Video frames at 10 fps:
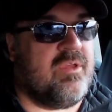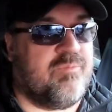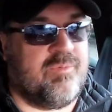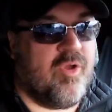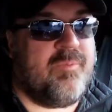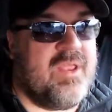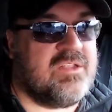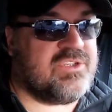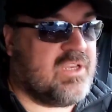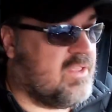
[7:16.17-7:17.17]
He blew up an
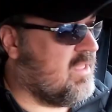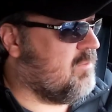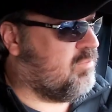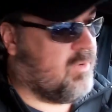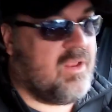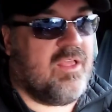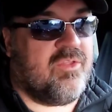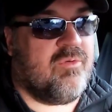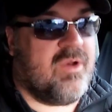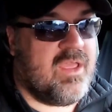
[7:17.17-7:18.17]
engine, and they put
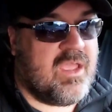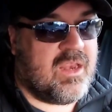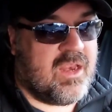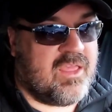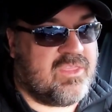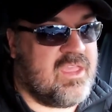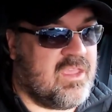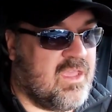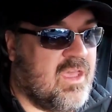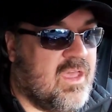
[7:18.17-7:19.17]
another one in, and I think